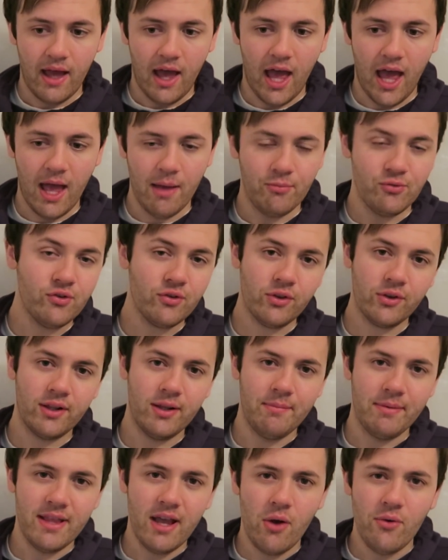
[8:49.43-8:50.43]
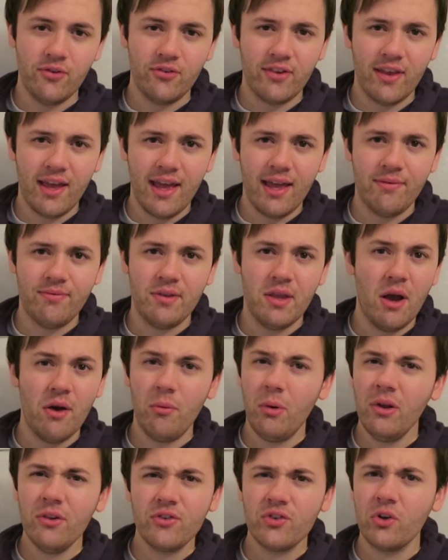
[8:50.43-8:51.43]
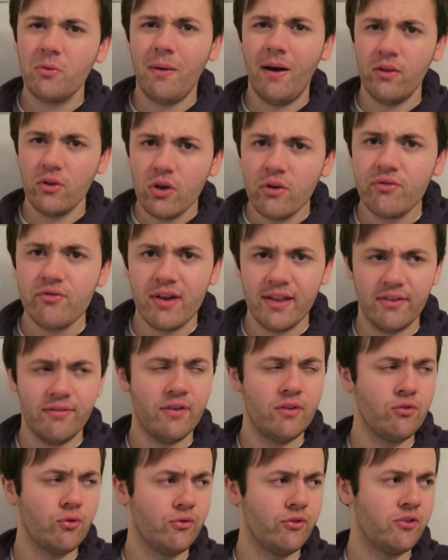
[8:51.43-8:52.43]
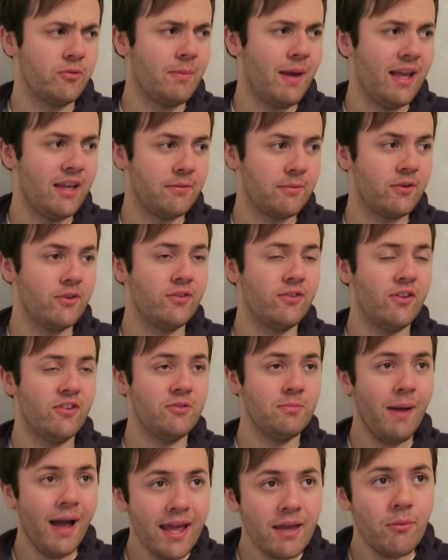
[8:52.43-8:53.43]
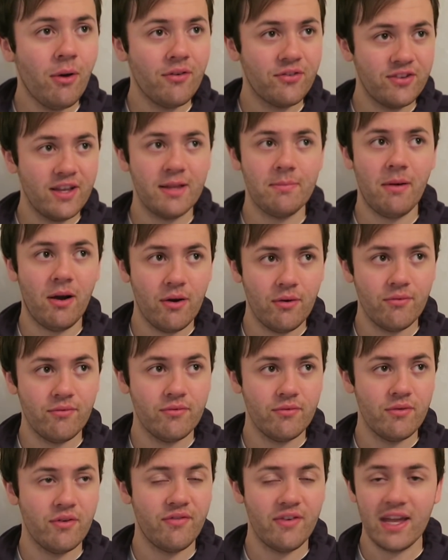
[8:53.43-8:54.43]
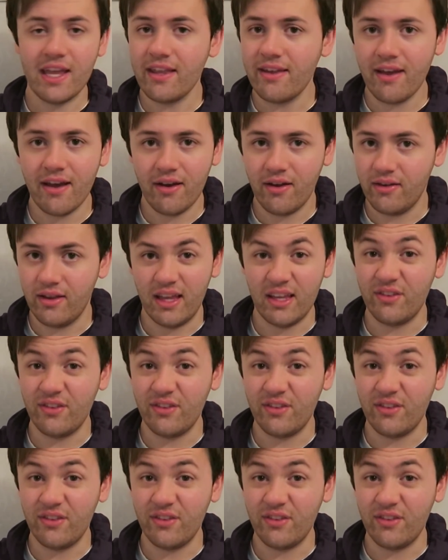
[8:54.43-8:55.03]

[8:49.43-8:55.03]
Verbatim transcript: Um, just looking at my notes here, you know, I want to talk about the other individuals of Spain because despite what I've said about Raphinha,